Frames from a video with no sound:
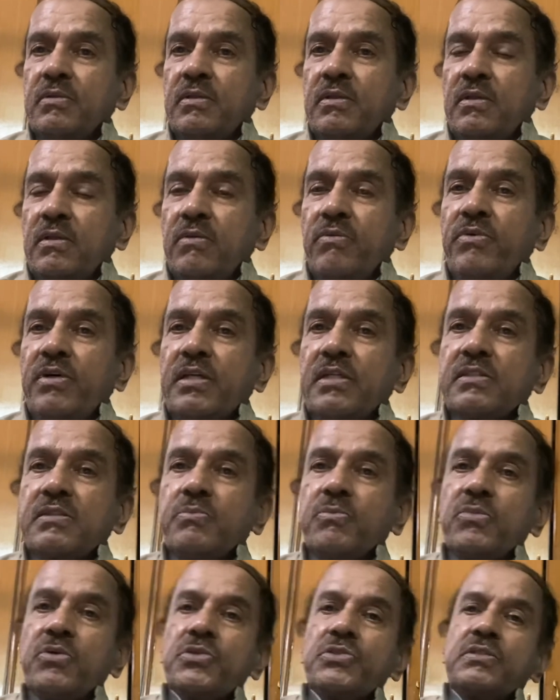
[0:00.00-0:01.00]
whereas
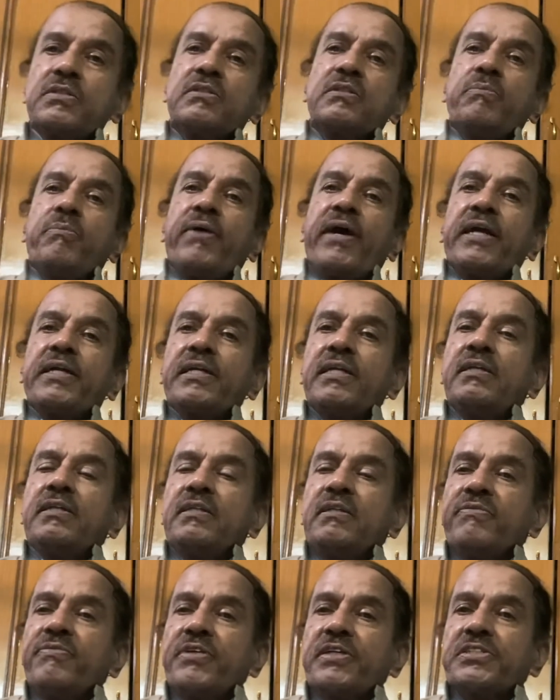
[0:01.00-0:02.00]
most of the bacterial
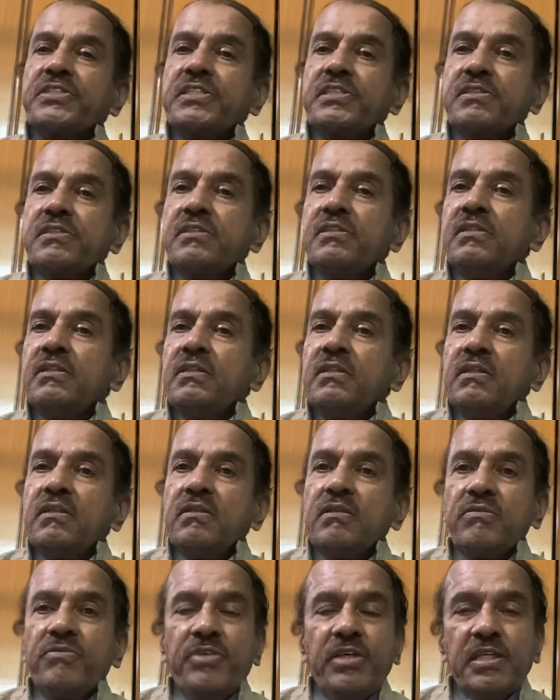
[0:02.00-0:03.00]
infections,
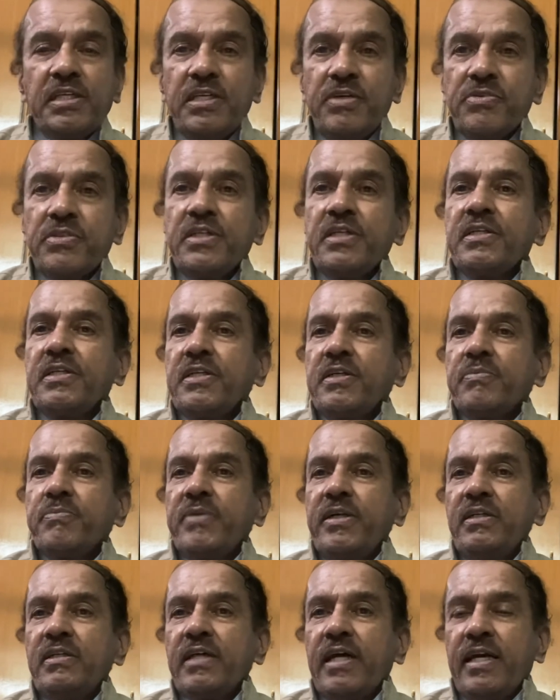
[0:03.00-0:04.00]
we give the
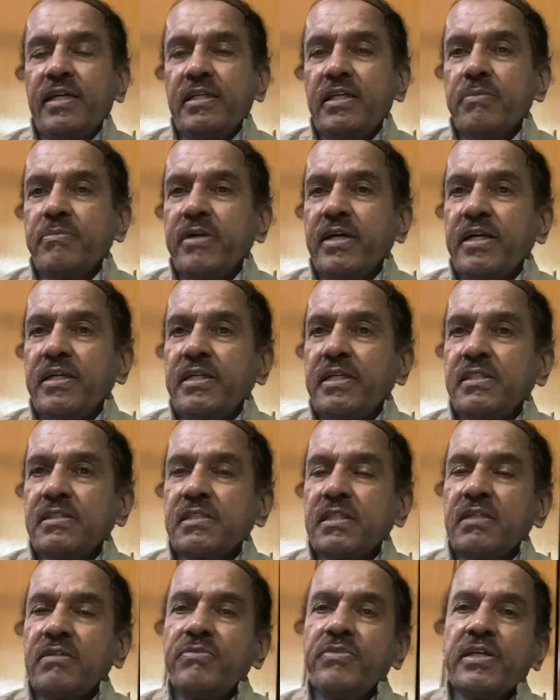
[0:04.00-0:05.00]
treatment, antibiotics,
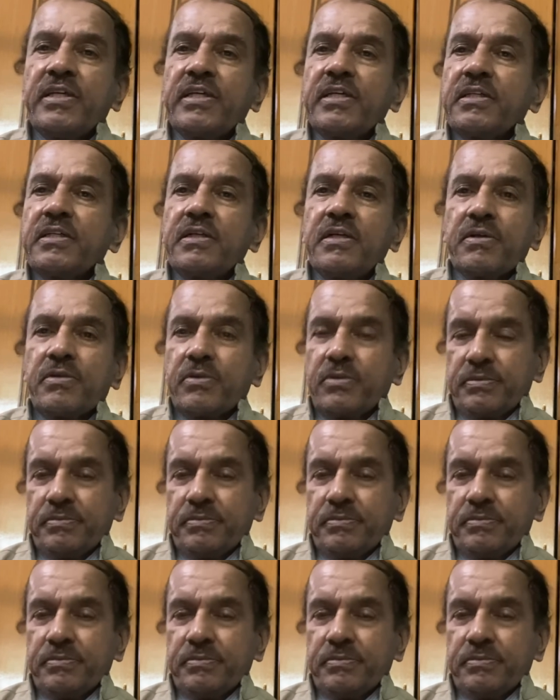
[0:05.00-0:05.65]
and we can control.